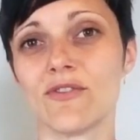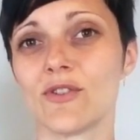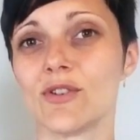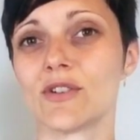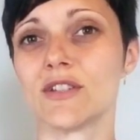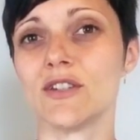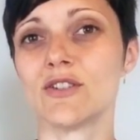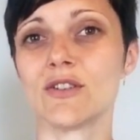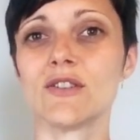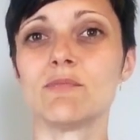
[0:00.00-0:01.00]
for yoga
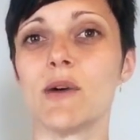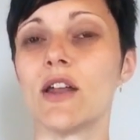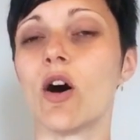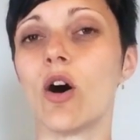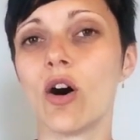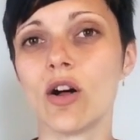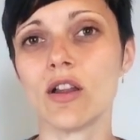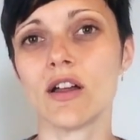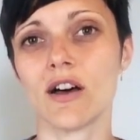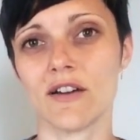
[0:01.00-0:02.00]
teachers, but
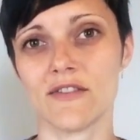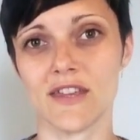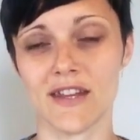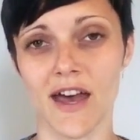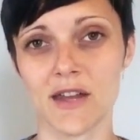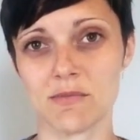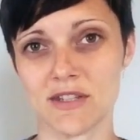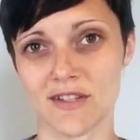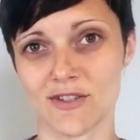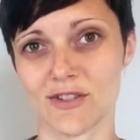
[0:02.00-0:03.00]
all of the anatomy
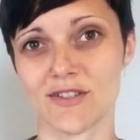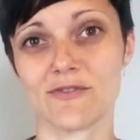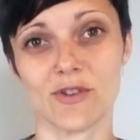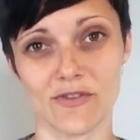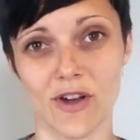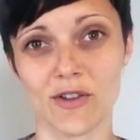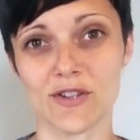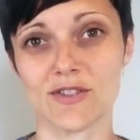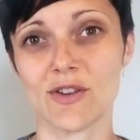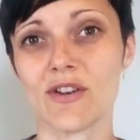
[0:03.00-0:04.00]
teachers for frog
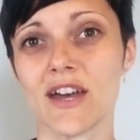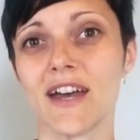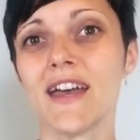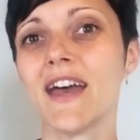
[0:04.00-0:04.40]
lotus yoga